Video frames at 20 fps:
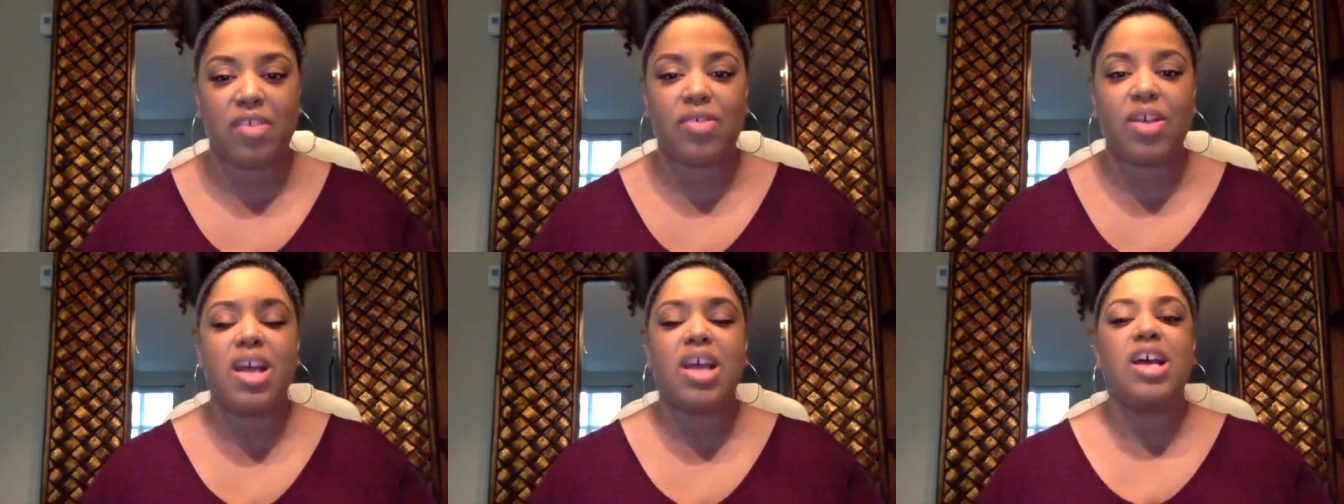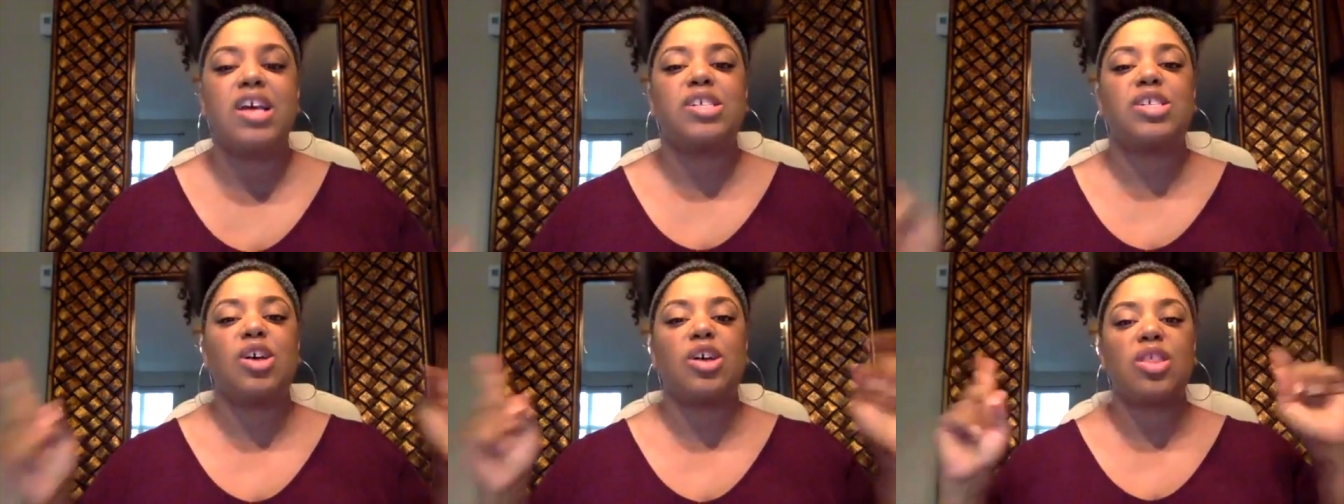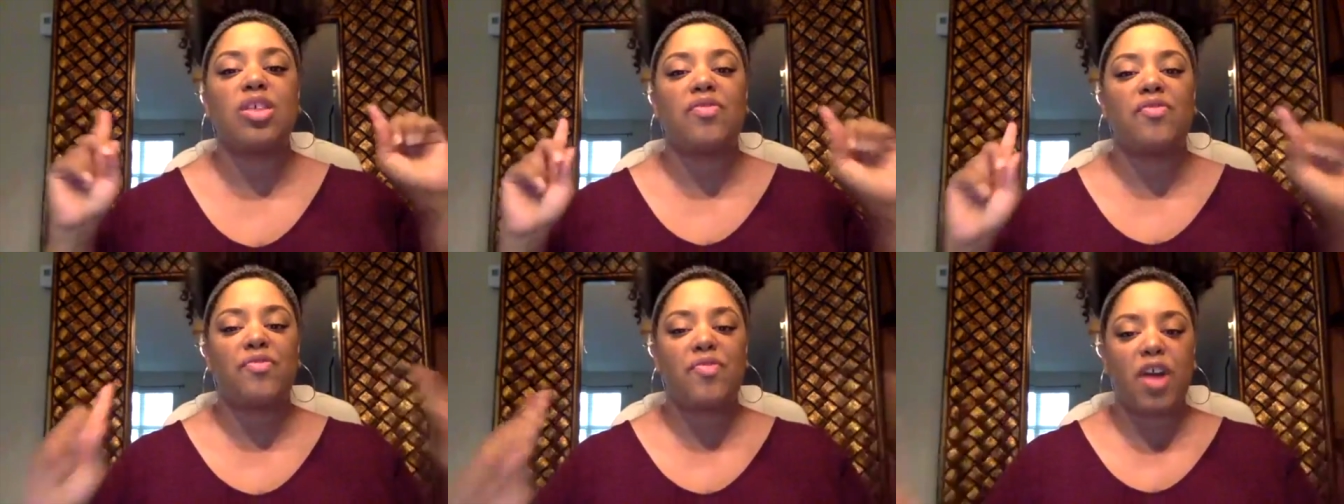So
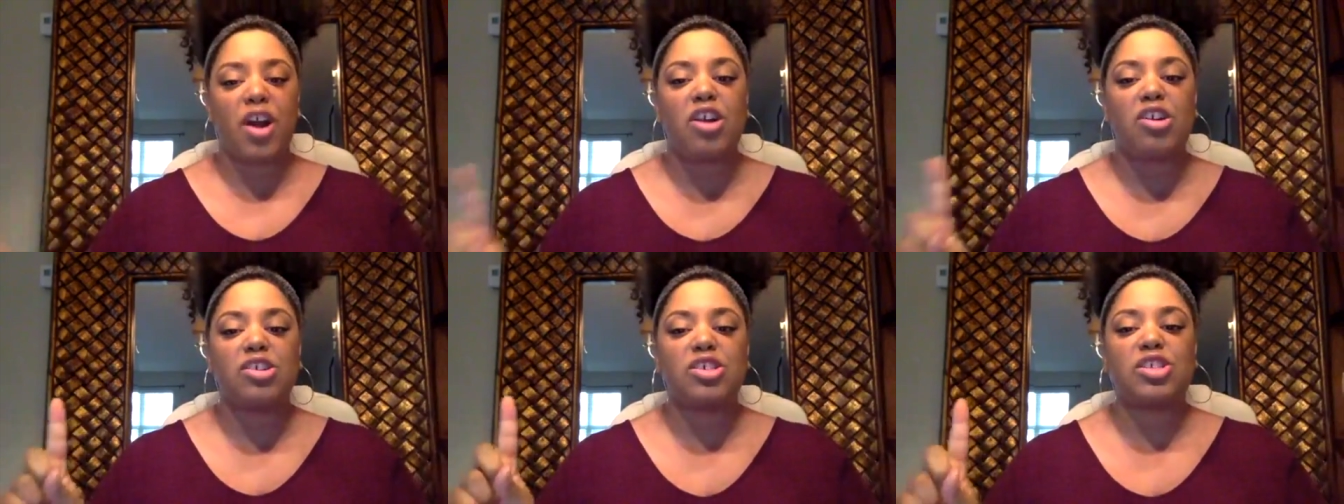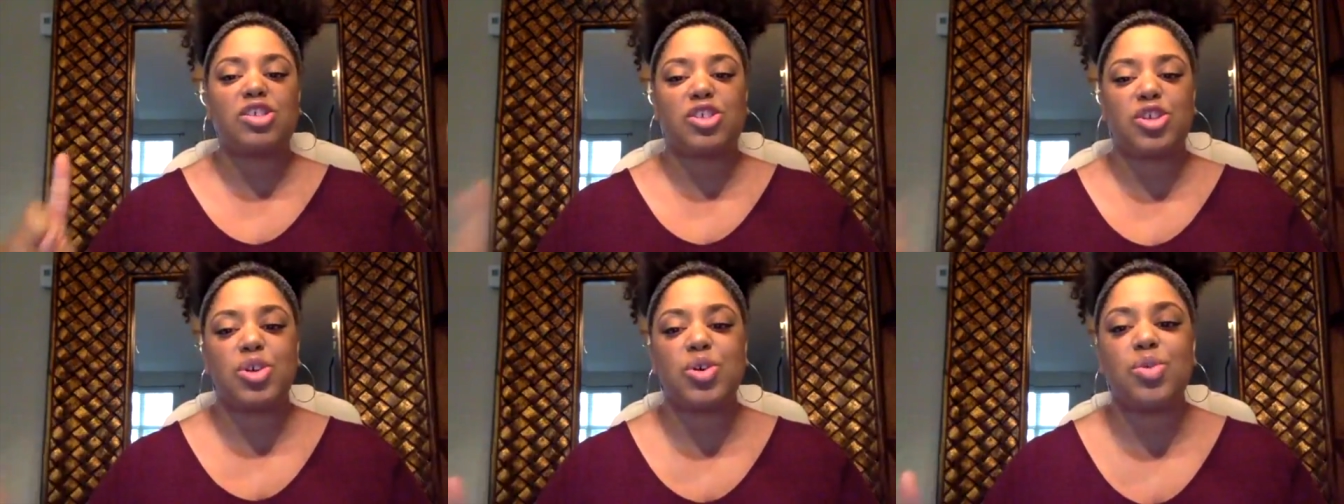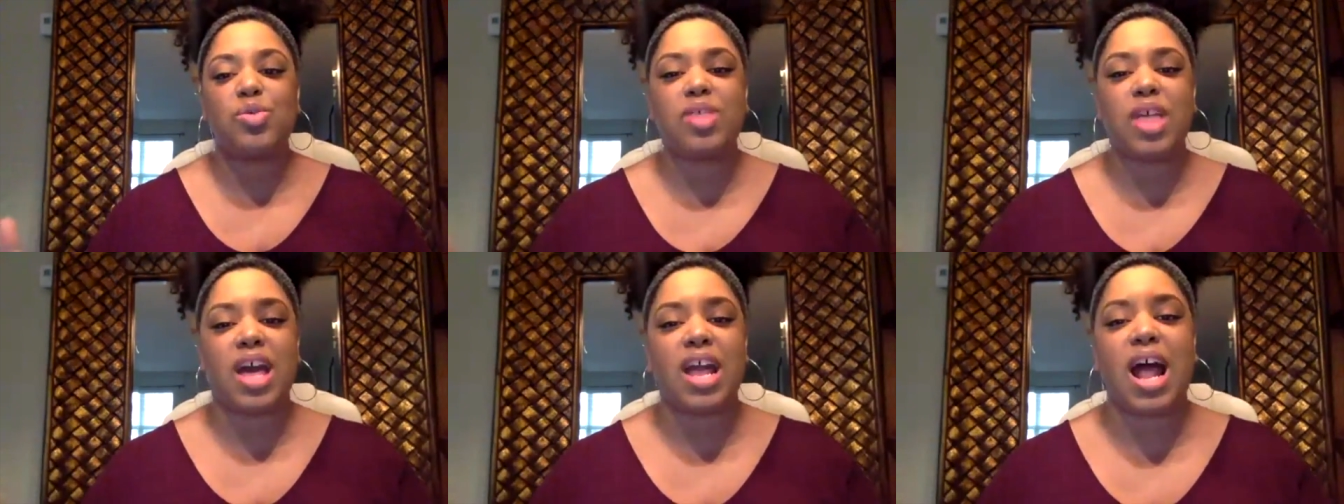the first 2
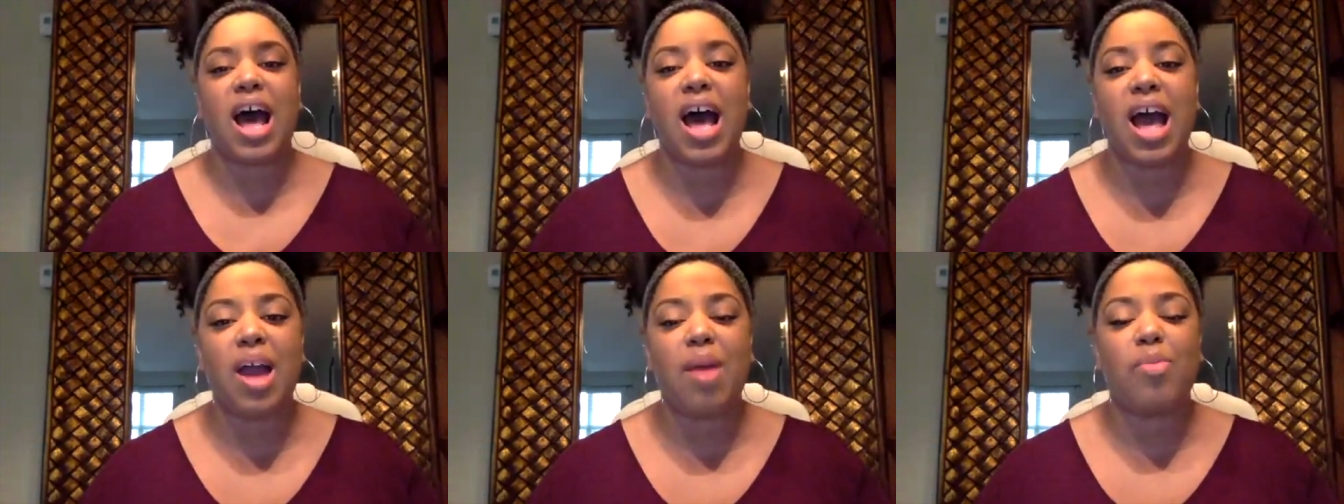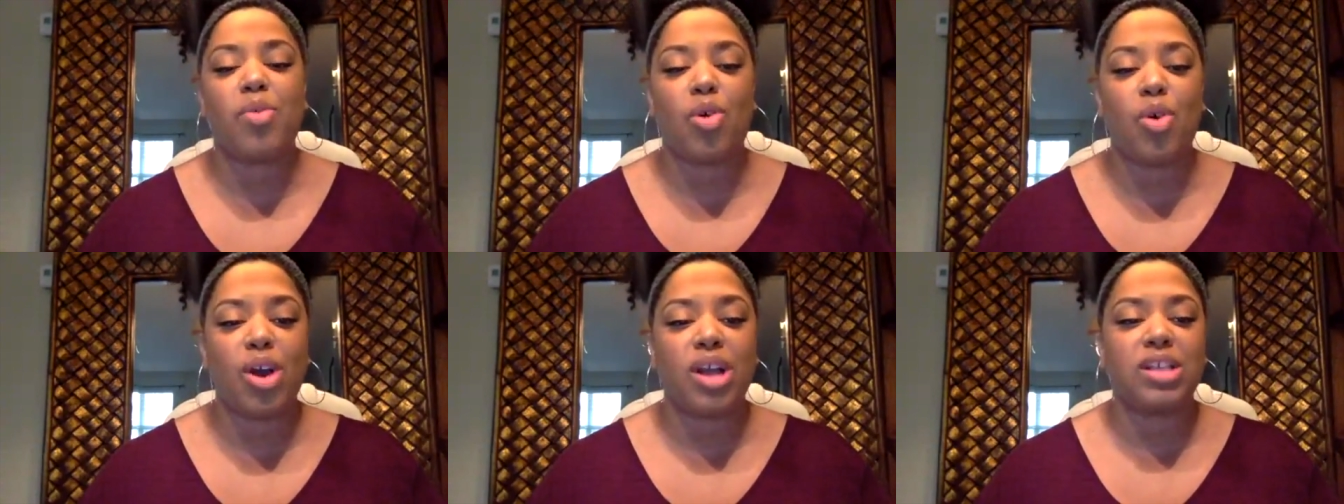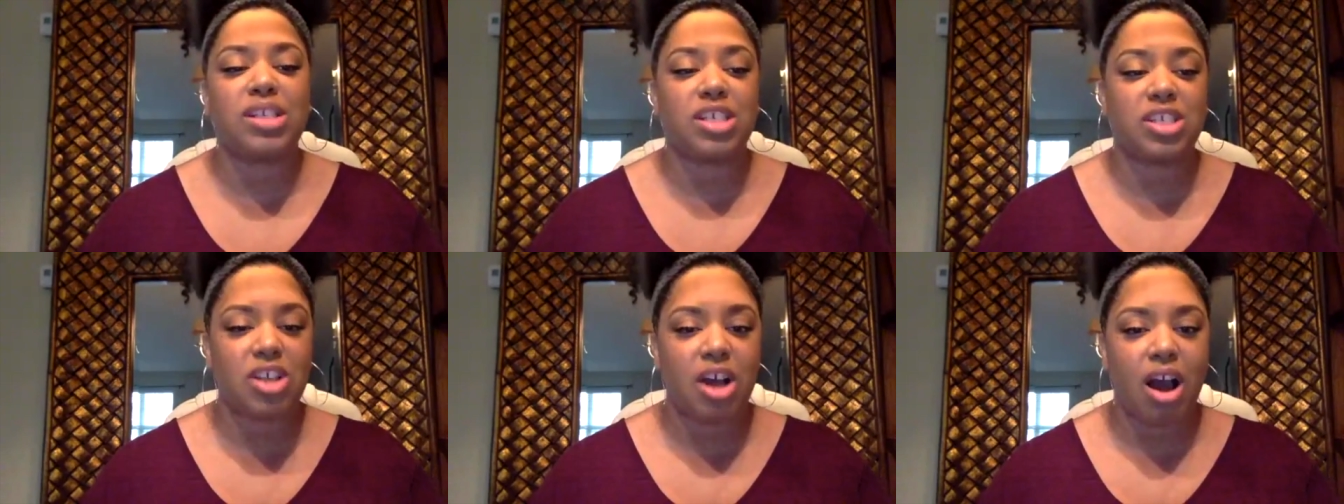that I am going
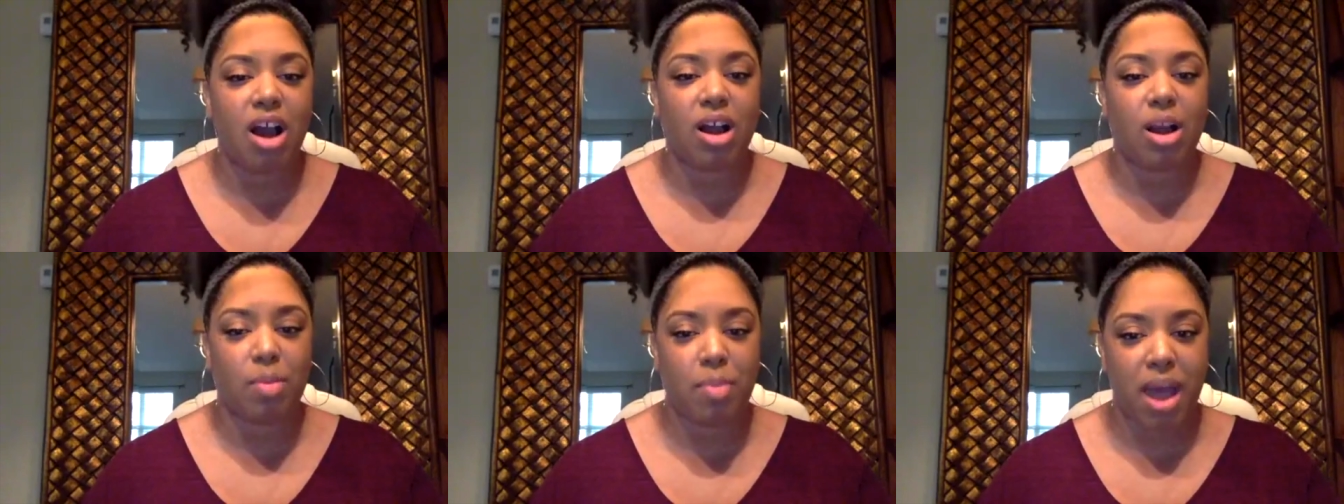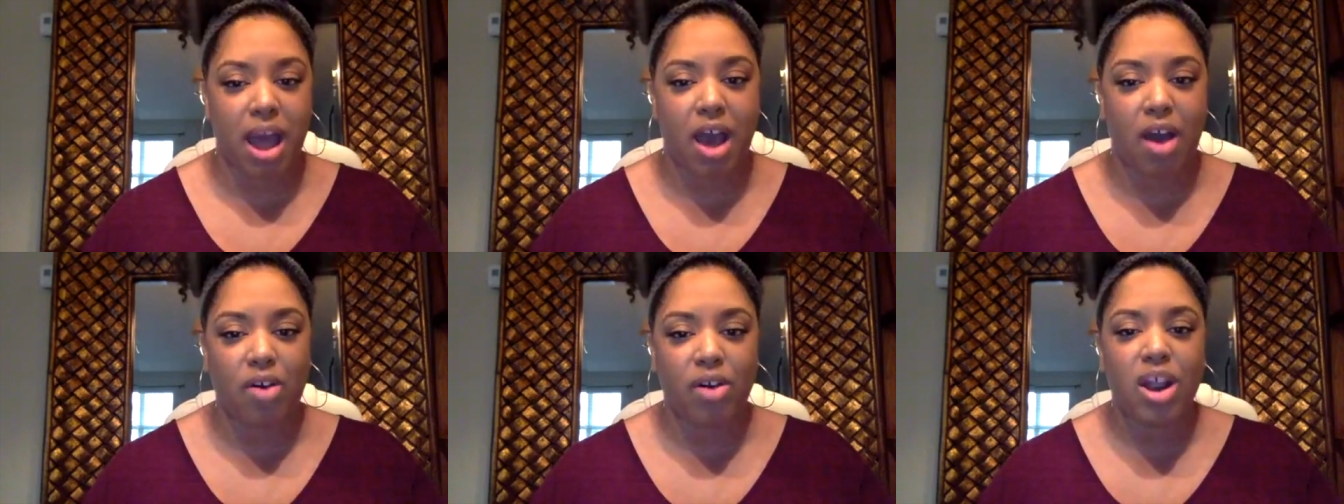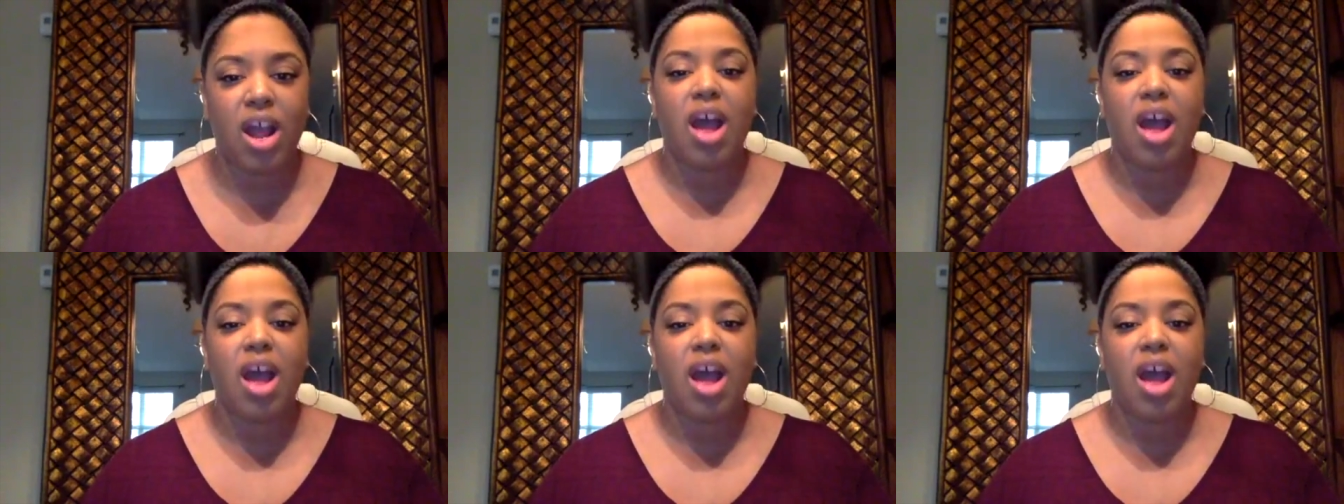to talk about